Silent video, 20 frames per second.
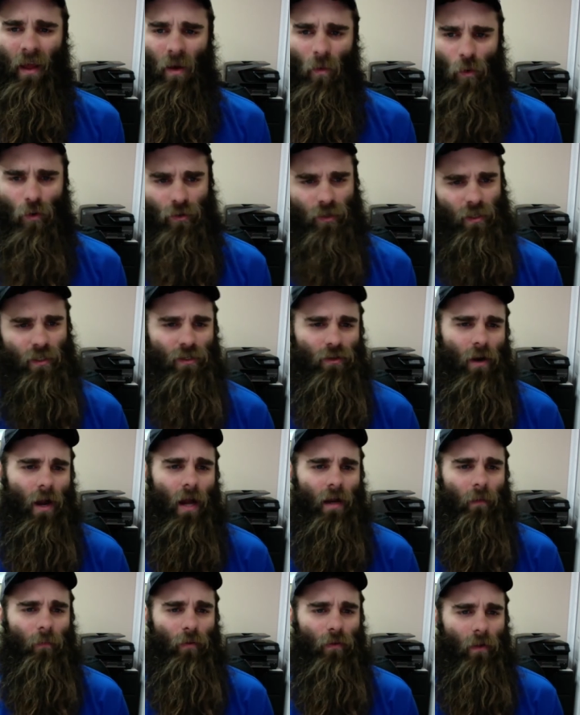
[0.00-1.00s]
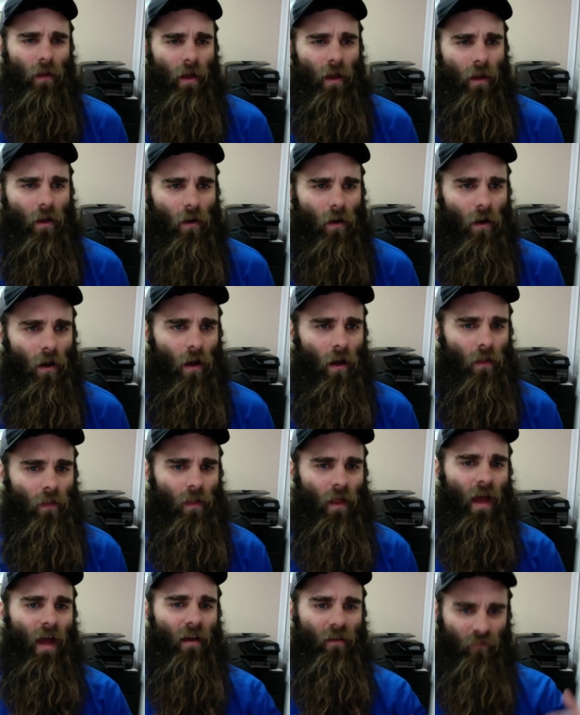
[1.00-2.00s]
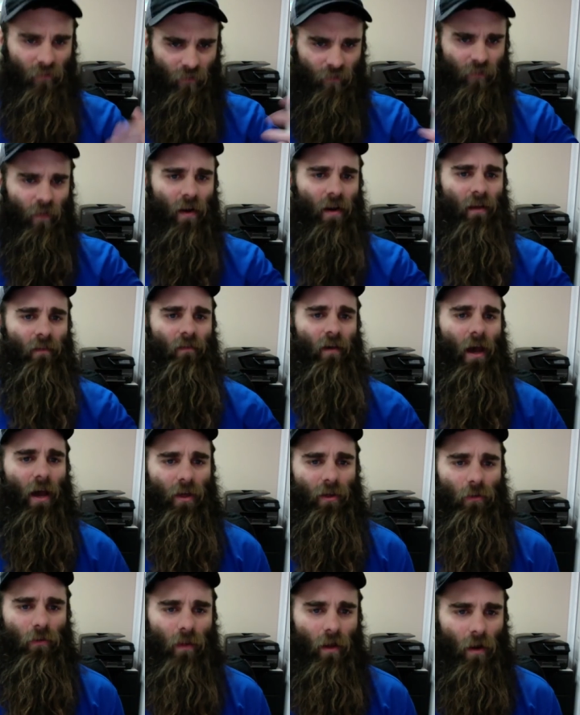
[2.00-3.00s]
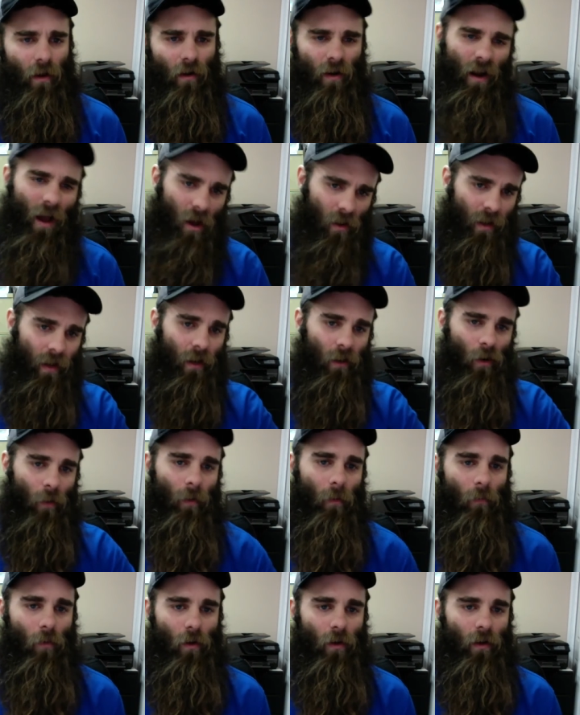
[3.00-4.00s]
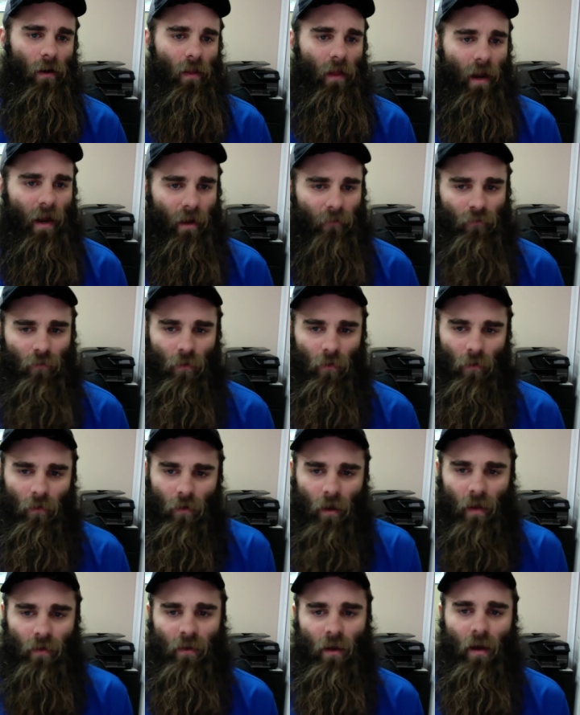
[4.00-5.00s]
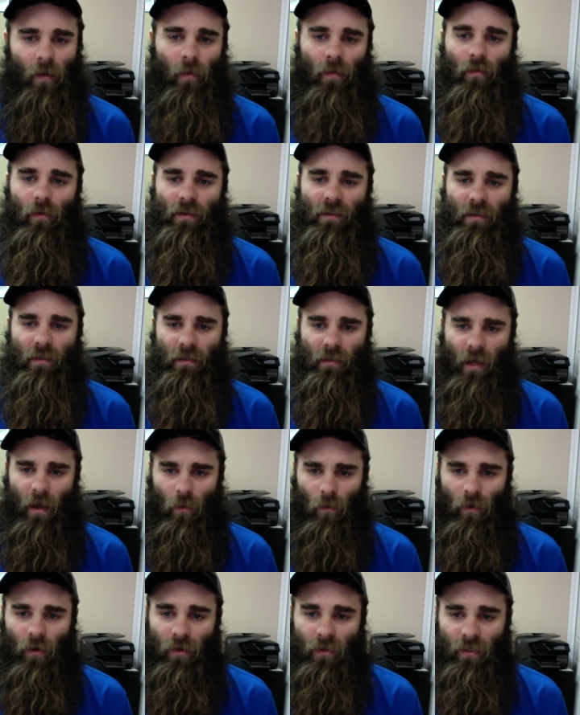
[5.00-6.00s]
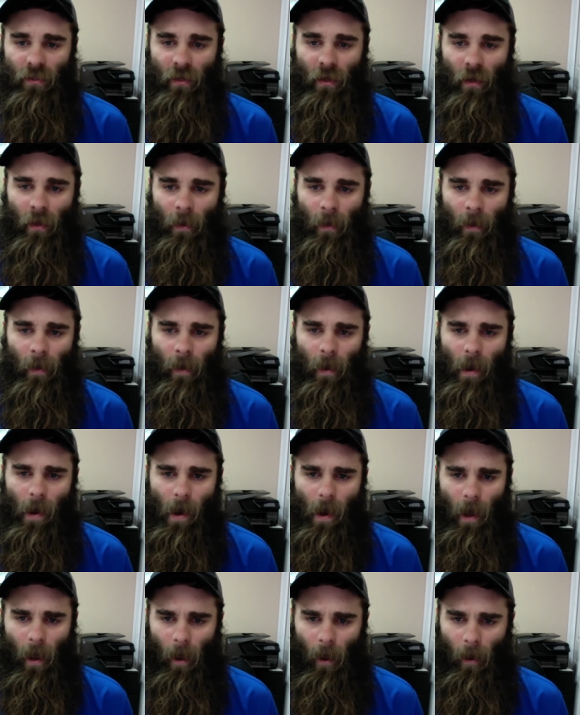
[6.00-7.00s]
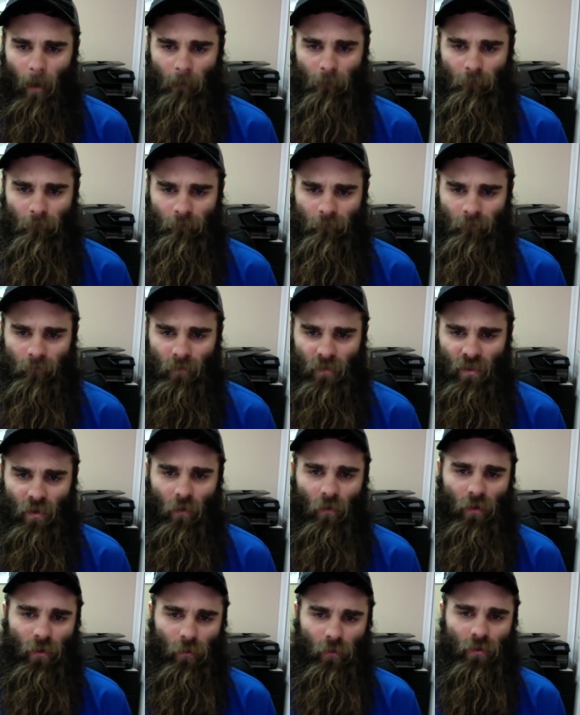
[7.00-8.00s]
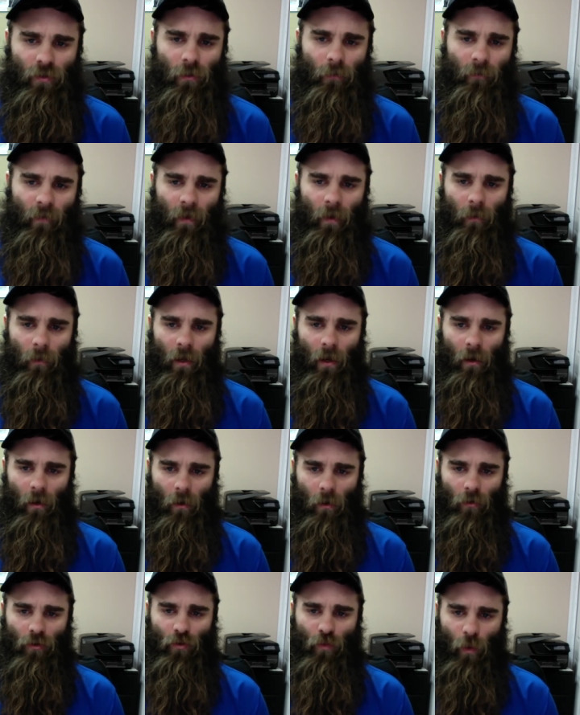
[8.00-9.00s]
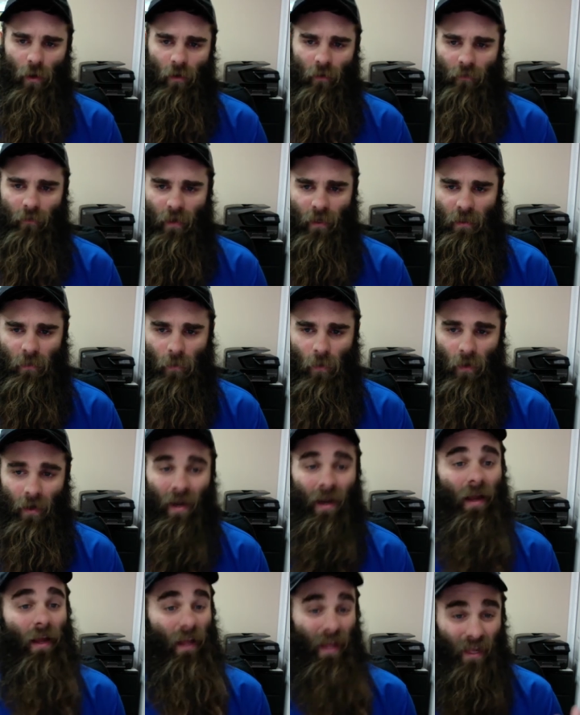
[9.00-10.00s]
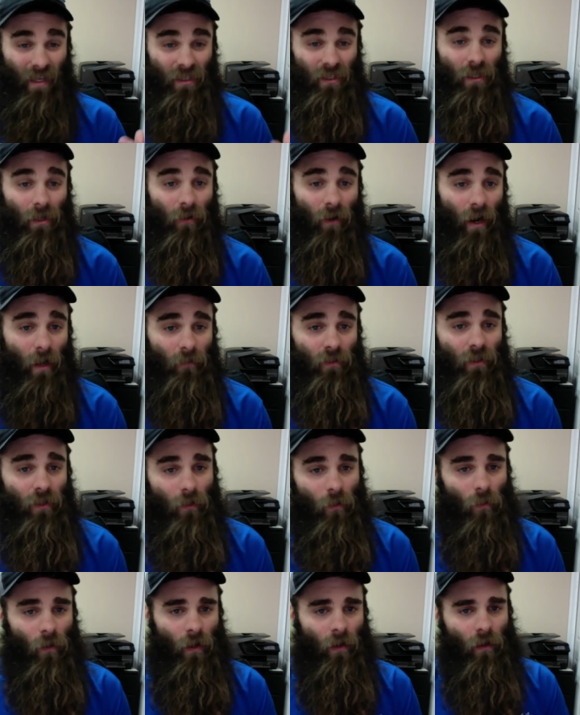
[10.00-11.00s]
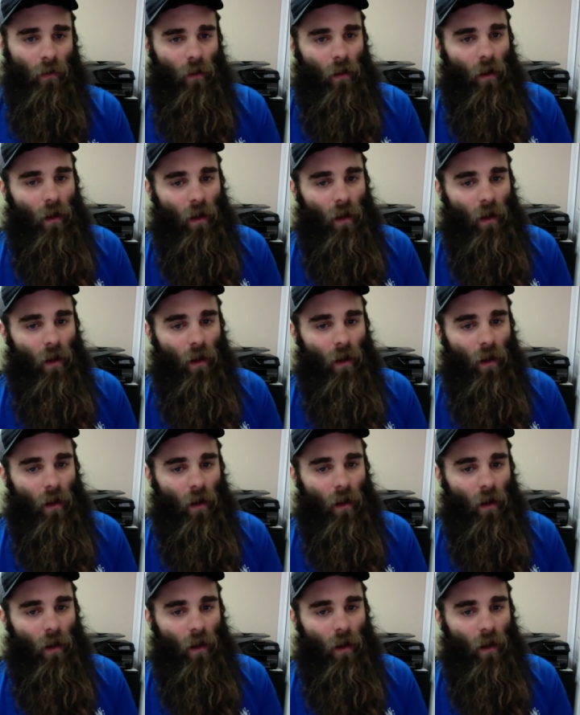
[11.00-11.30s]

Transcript: we're just trying to play on that funny value there, and I'll get a little bit more into that after I talk about the rest of these networks. So YouTube, Vimeo, Twitter, Facebook. Instagram's a good one.